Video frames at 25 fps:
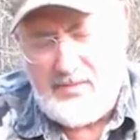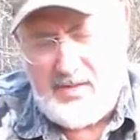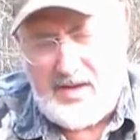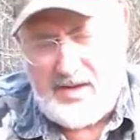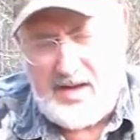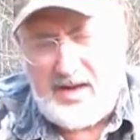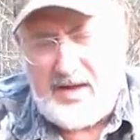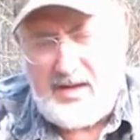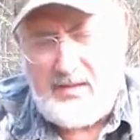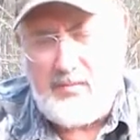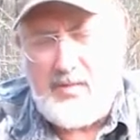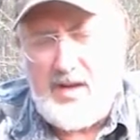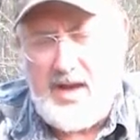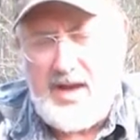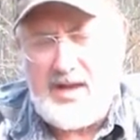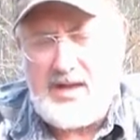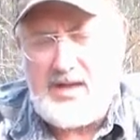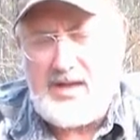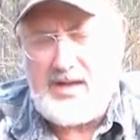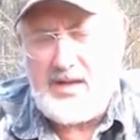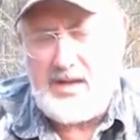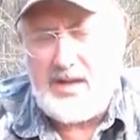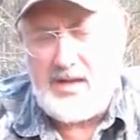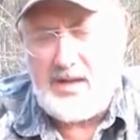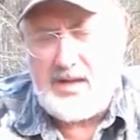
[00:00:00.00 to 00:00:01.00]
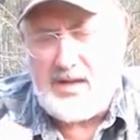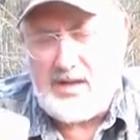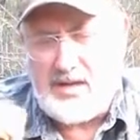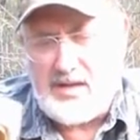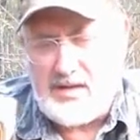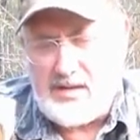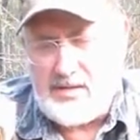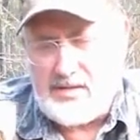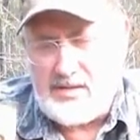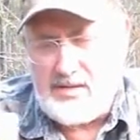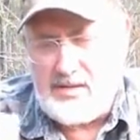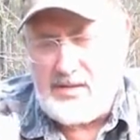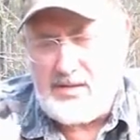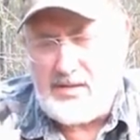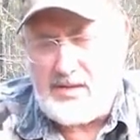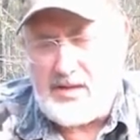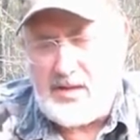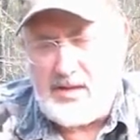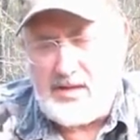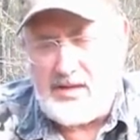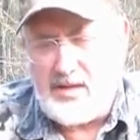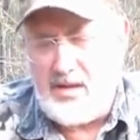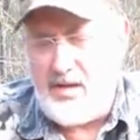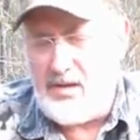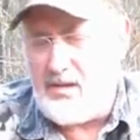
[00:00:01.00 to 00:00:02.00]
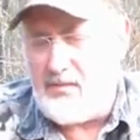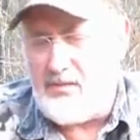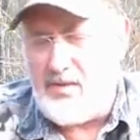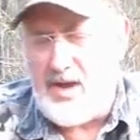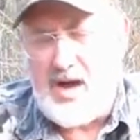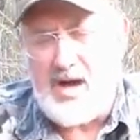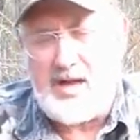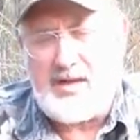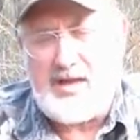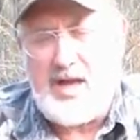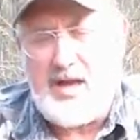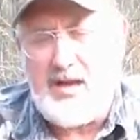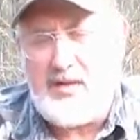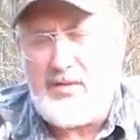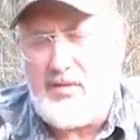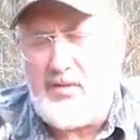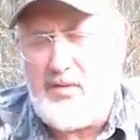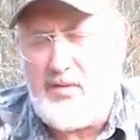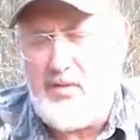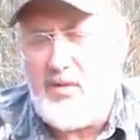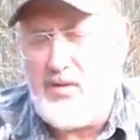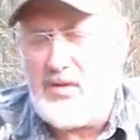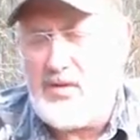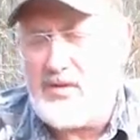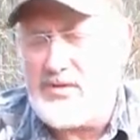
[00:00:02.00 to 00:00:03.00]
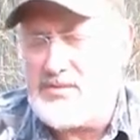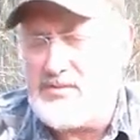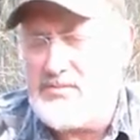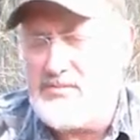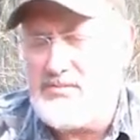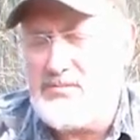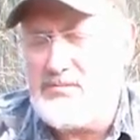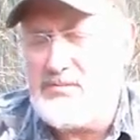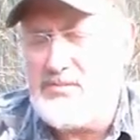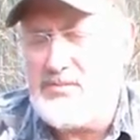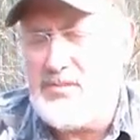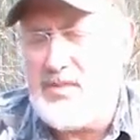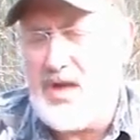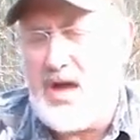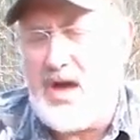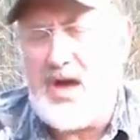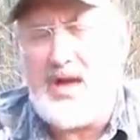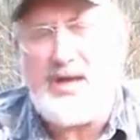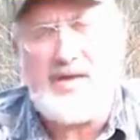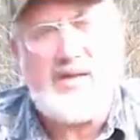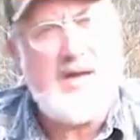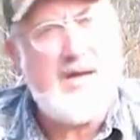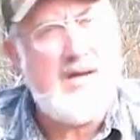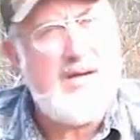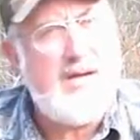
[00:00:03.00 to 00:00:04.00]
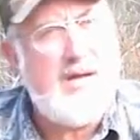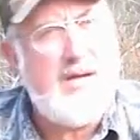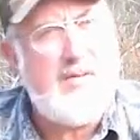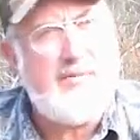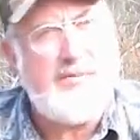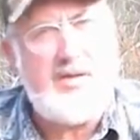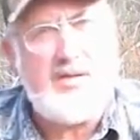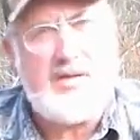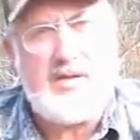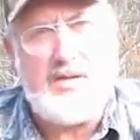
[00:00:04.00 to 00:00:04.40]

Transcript: But anyway, you can go to mockoutdoors.com.